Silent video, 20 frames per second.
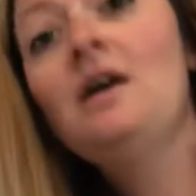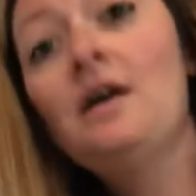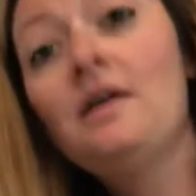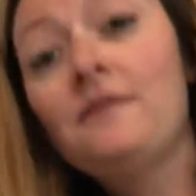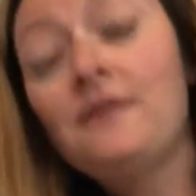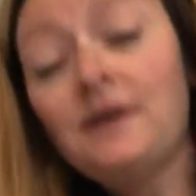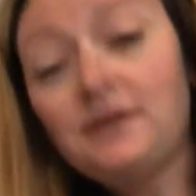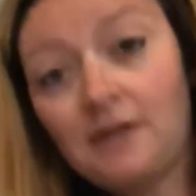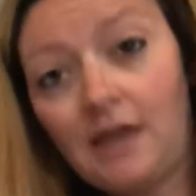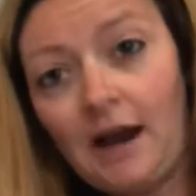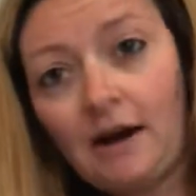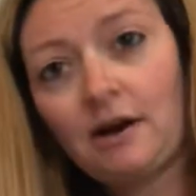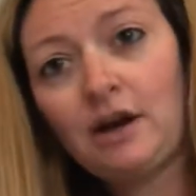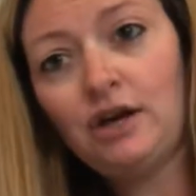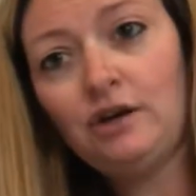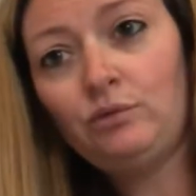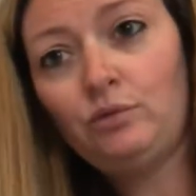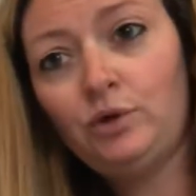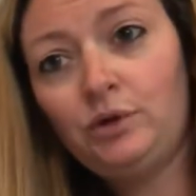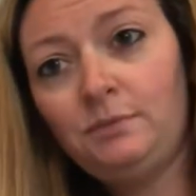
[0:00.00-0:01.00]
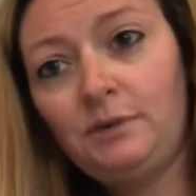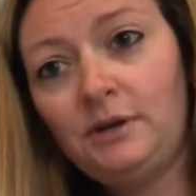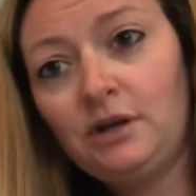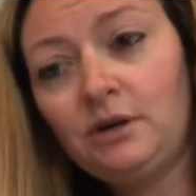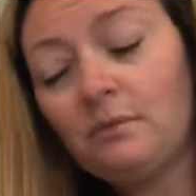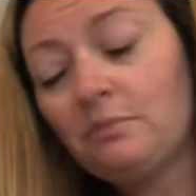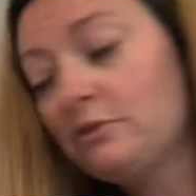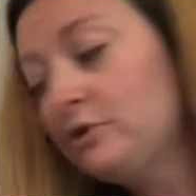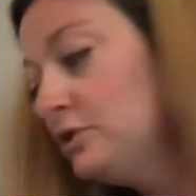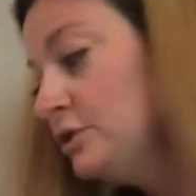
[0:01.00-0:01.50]
the carrot would be your
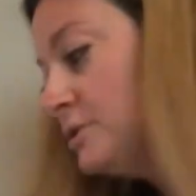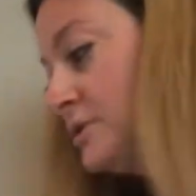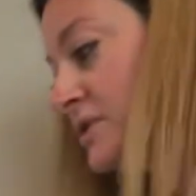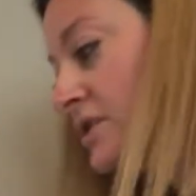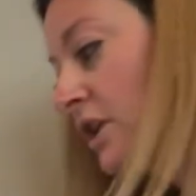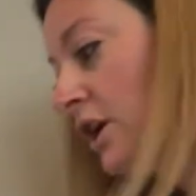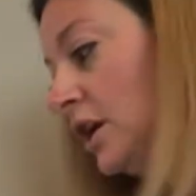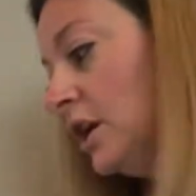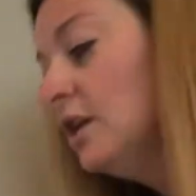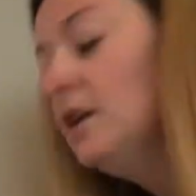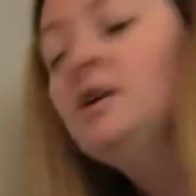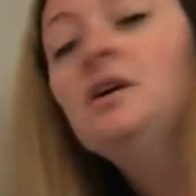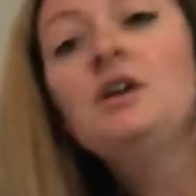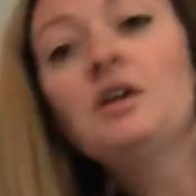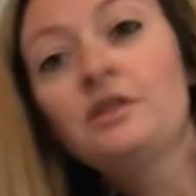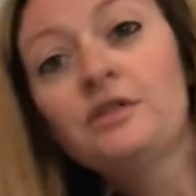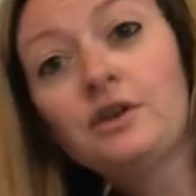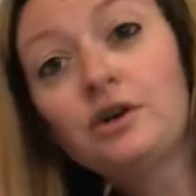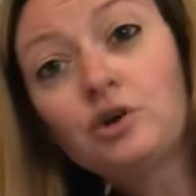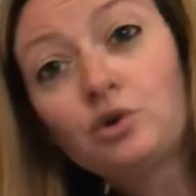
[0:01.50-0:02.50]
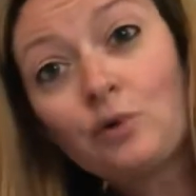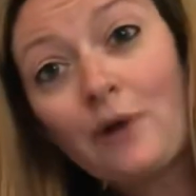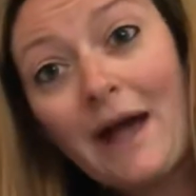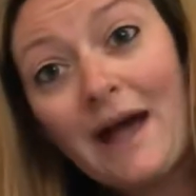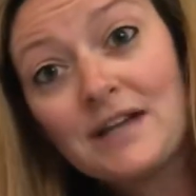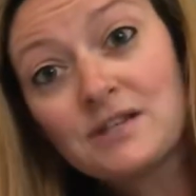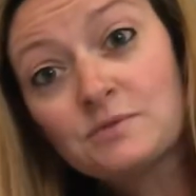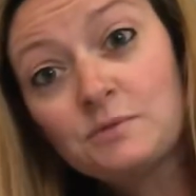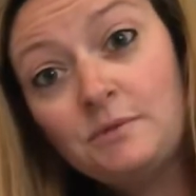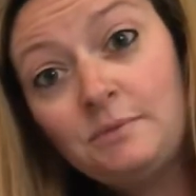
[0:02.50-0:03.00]
producer, the
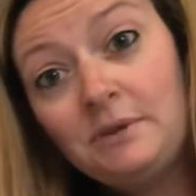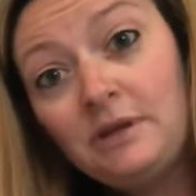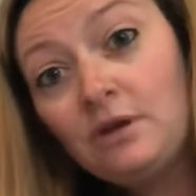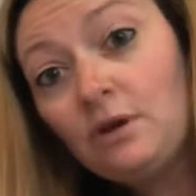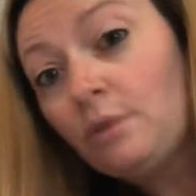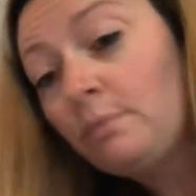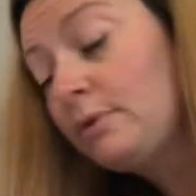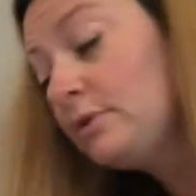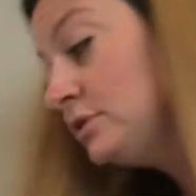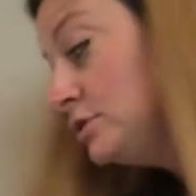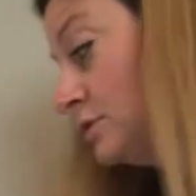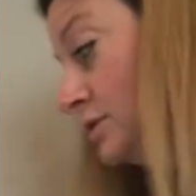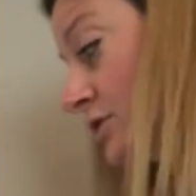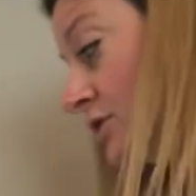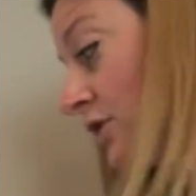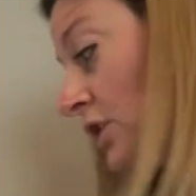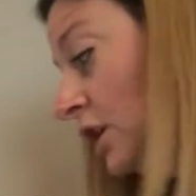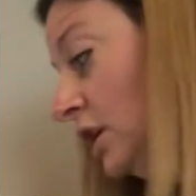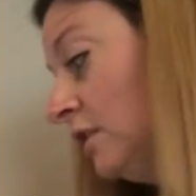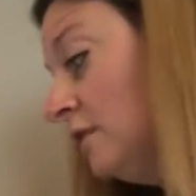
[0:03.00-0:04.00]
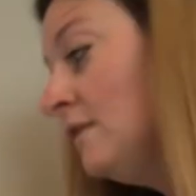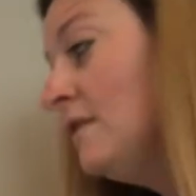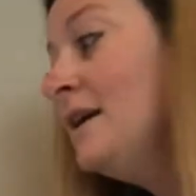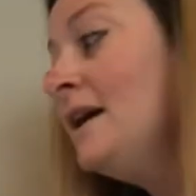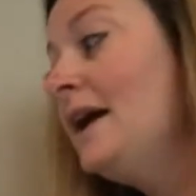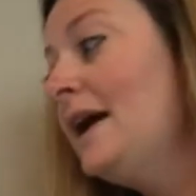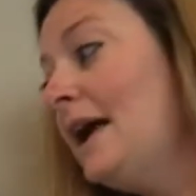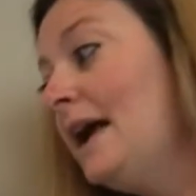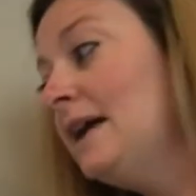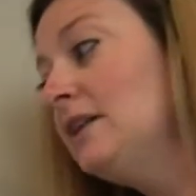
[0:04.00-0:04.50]
grass would be your producer,
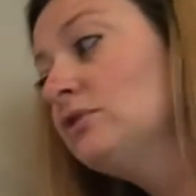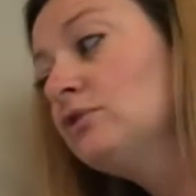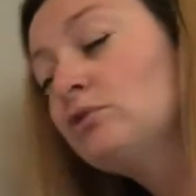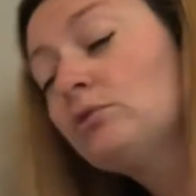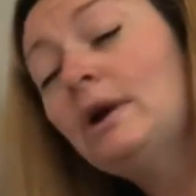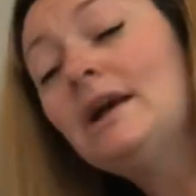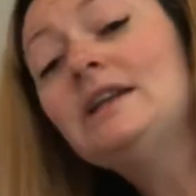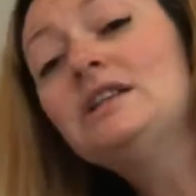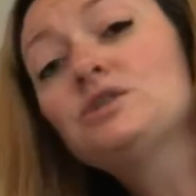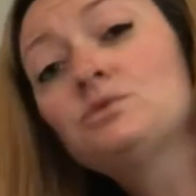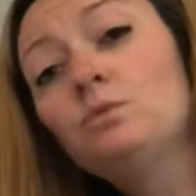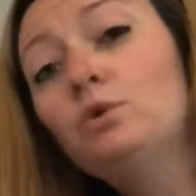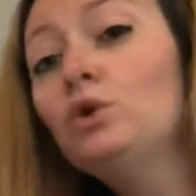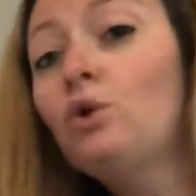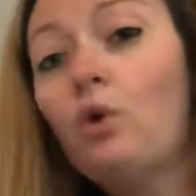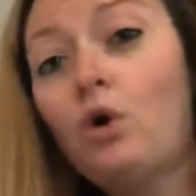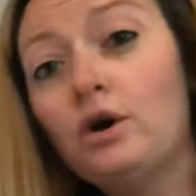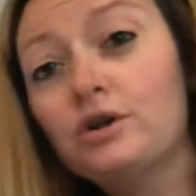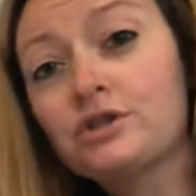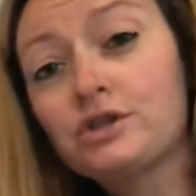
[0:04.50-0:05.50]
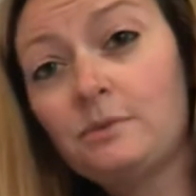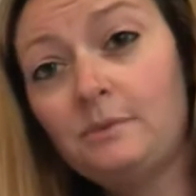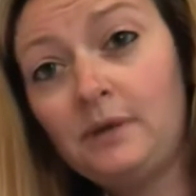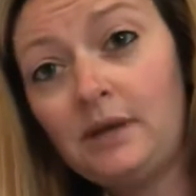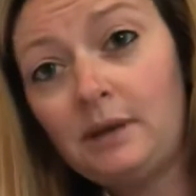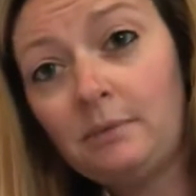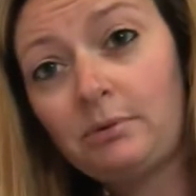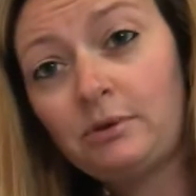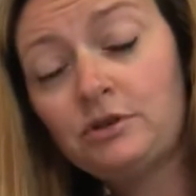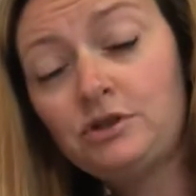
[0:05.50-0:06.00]
and grains would also be a
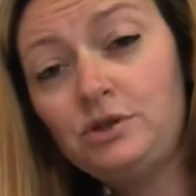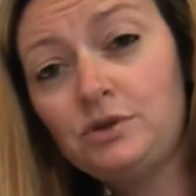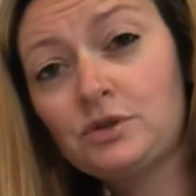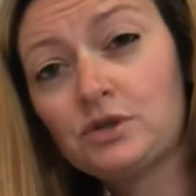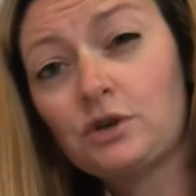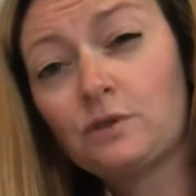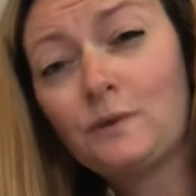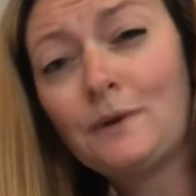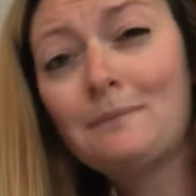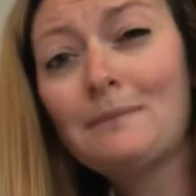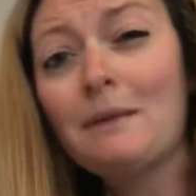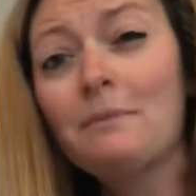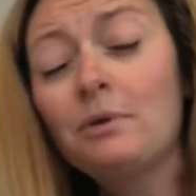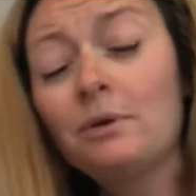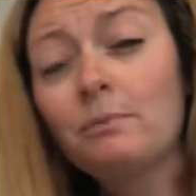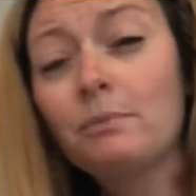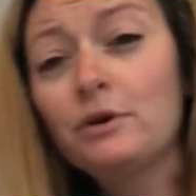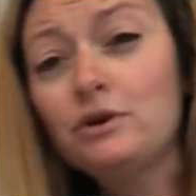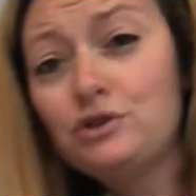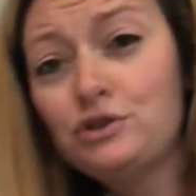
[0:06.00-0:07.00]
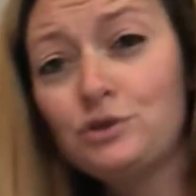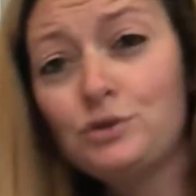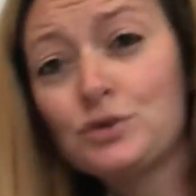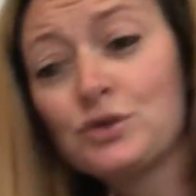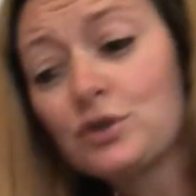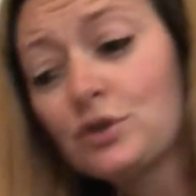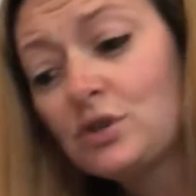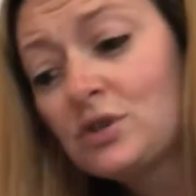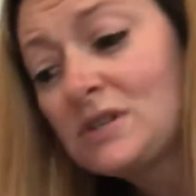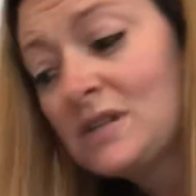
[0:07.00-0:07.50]
producer. Remember,
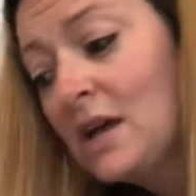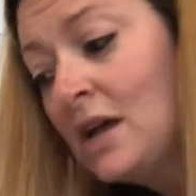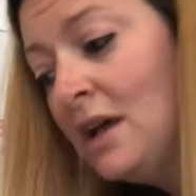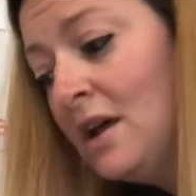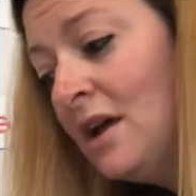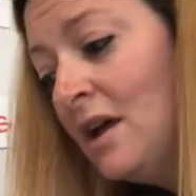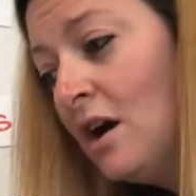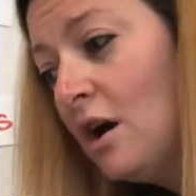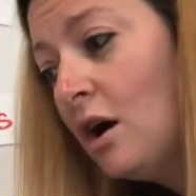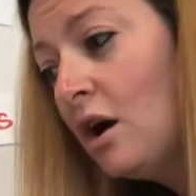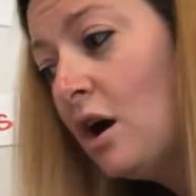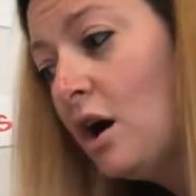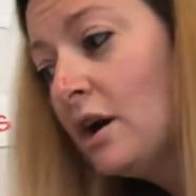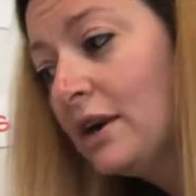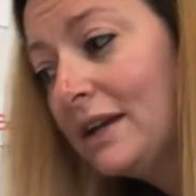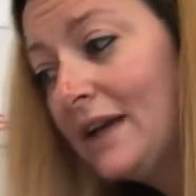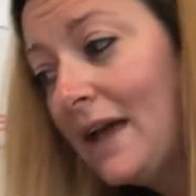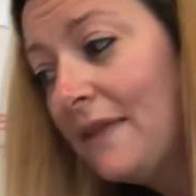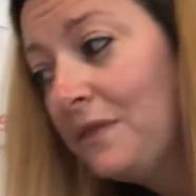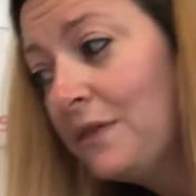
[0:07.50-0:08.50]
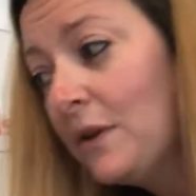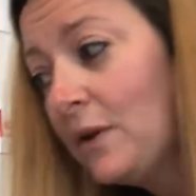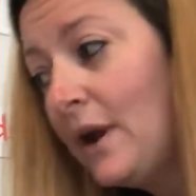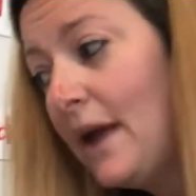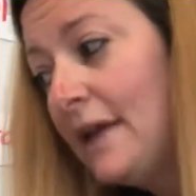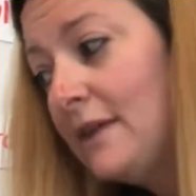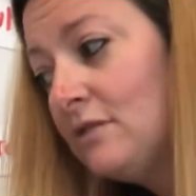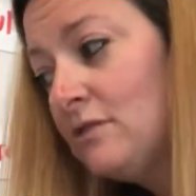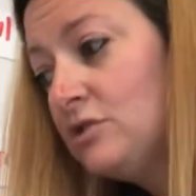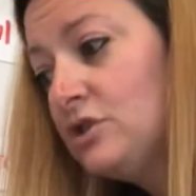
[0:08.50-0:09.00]
producers get their
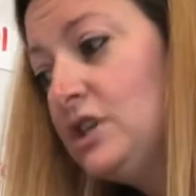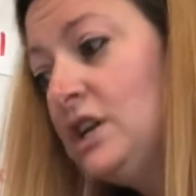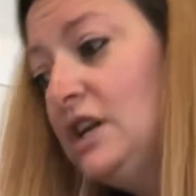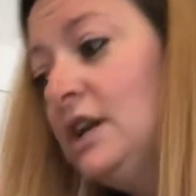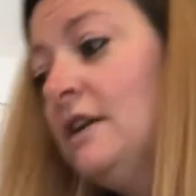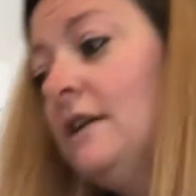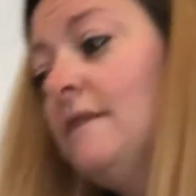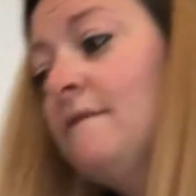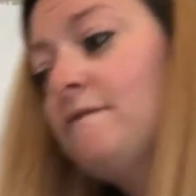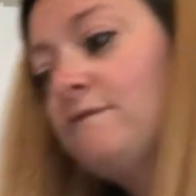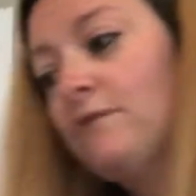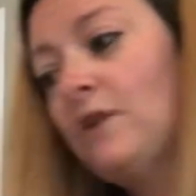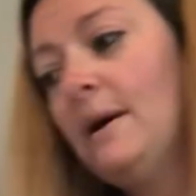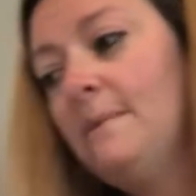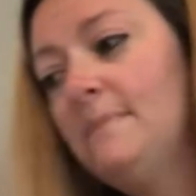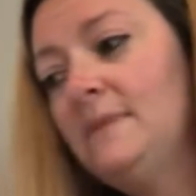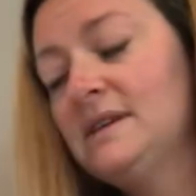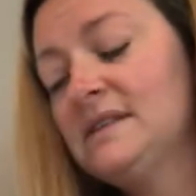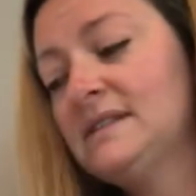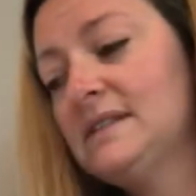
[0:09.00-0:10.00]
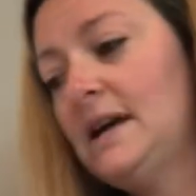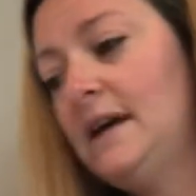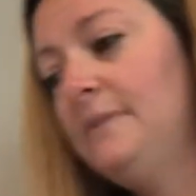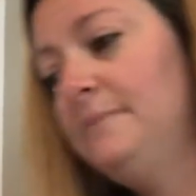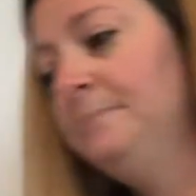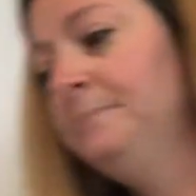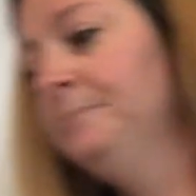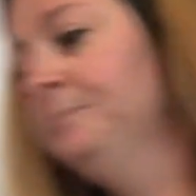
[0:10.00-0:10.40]
energy from the sun.